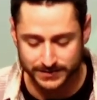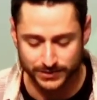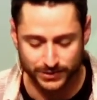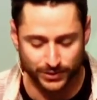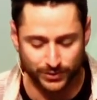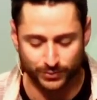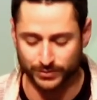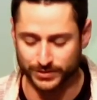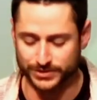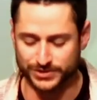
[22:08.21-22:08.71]
So you
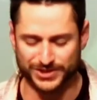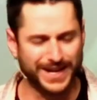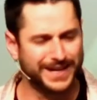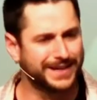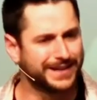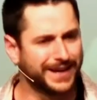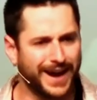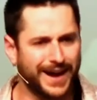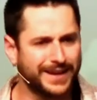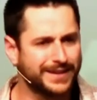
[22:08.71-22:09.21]
don't
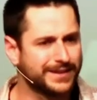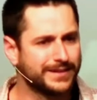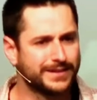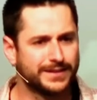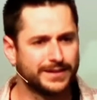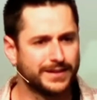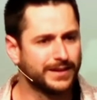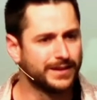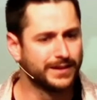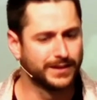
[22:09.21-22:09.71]
reject God,
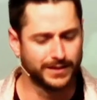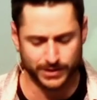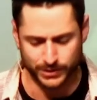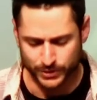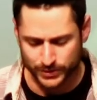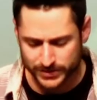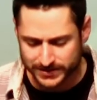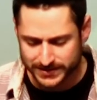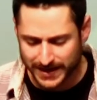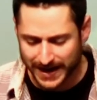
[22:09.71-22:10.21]

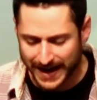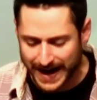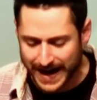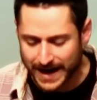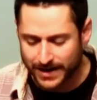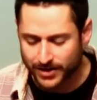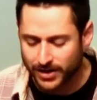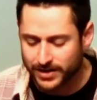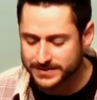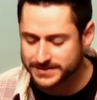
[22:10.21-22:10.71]
you just
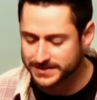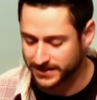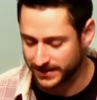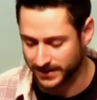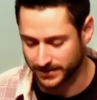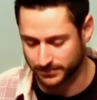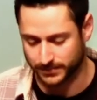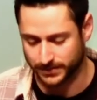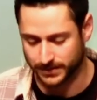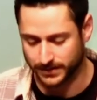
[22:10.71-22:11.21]
add on to
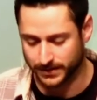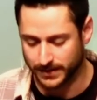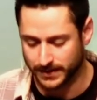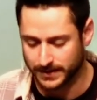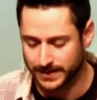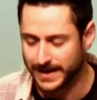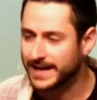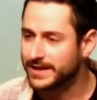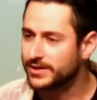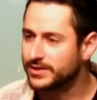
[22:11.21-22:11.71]
Him
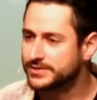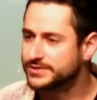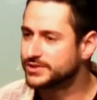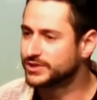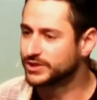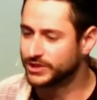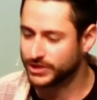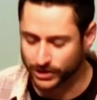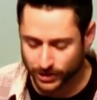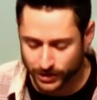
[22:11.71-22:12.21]
add on
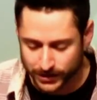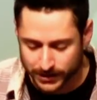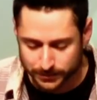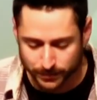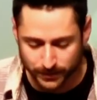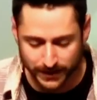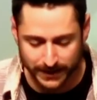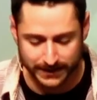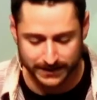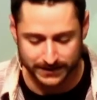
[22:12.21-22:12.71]
security
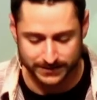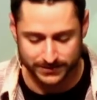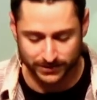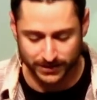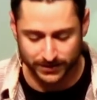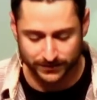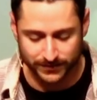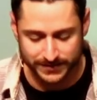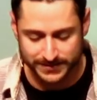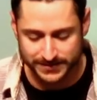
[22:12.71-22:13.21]
blankets or
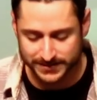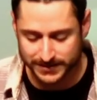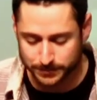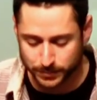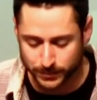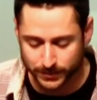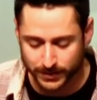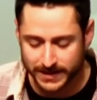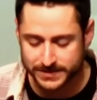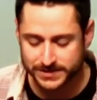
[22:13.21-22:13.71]
even
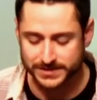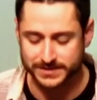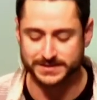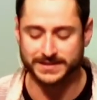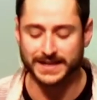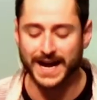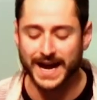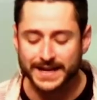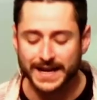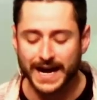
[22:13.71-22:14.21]
stipulations.
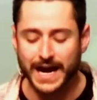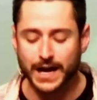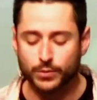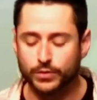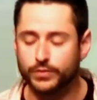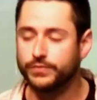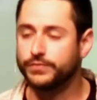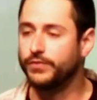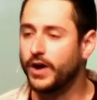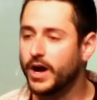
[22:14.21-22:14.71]
God, I
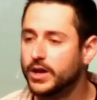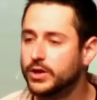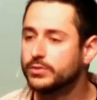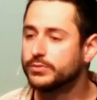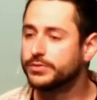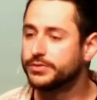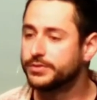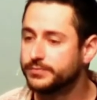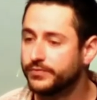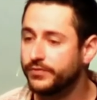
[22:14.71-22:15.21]
will
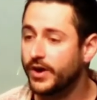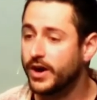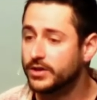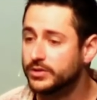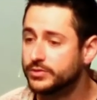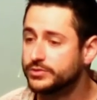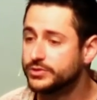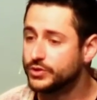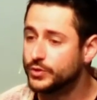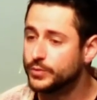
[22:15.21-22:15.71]
follow,
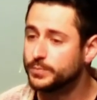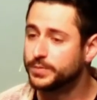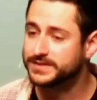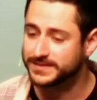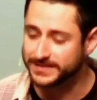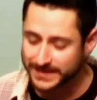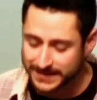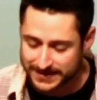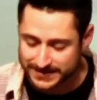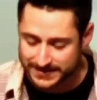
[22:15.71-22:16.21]
follow you,
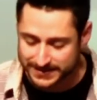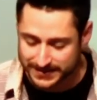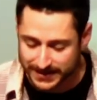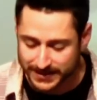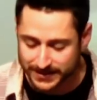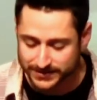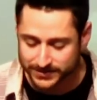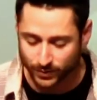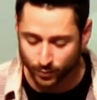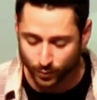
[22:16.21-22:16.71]
but these
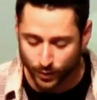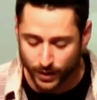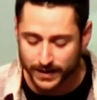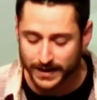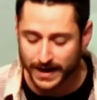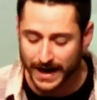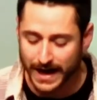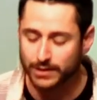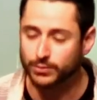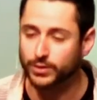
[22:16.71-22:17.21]
things are
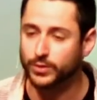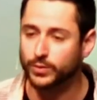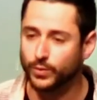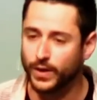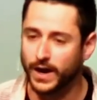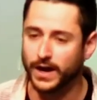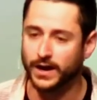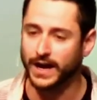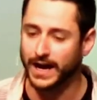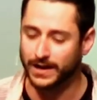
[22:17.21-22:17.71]
what I
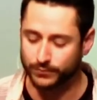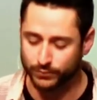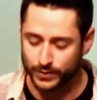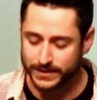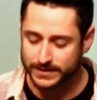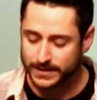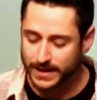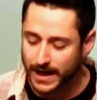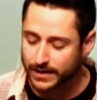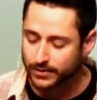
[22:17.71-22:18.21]
require. Have
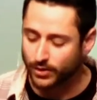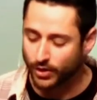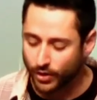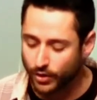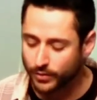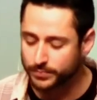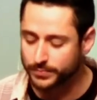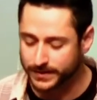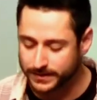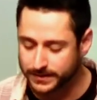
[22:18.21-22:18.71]
we not
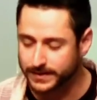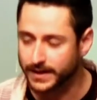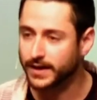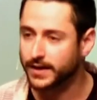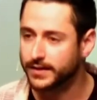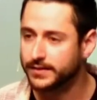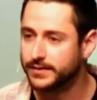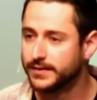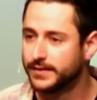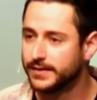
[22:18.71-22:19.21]
all been there?